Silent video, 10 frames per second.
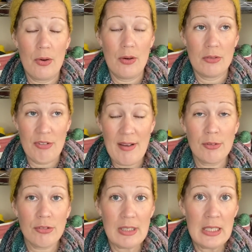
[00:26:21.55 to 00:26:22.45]
on
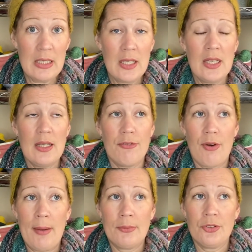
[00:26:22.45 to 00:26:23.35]
Ravelry, if you're
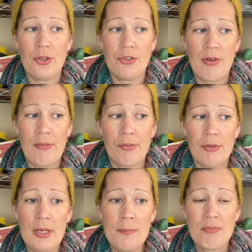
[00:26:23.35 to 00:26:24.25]
able to go to
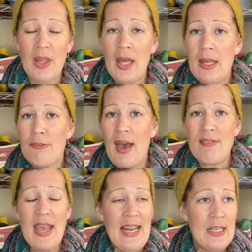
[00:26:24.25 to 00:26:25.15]
Ravelry. If you have
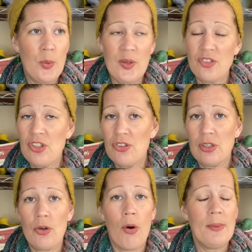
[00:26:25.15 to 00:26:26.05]
any questions and
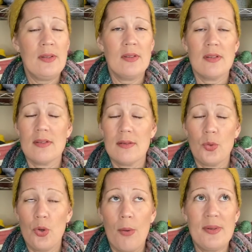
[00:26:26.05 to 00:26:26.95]
comments or
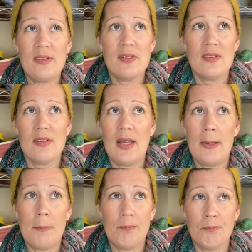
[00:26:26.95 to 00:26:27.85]
comments,
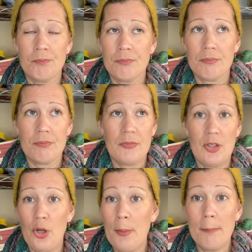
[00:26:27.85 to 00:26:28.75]
um,
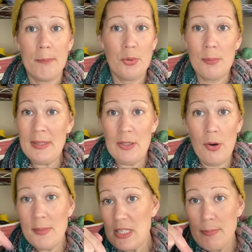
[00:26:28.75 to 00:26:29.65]
you know, put them in
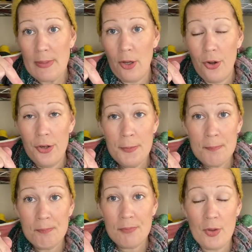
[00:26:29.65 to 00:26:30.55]
comments below
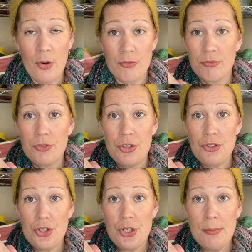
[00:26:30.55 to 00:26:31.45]
on
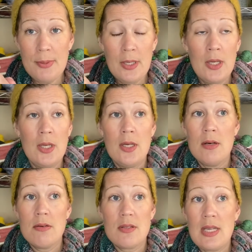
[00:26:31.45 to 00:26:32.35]
YouTube.
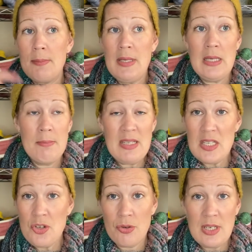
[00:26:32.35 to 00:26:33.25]
Send me a
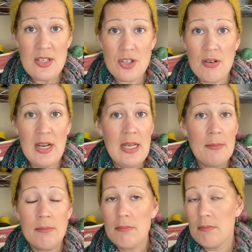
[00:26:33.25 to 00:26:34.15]
message on
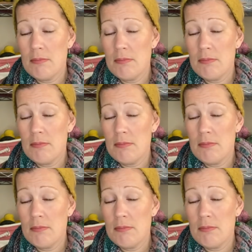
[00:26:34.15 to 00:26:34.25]
Instagram.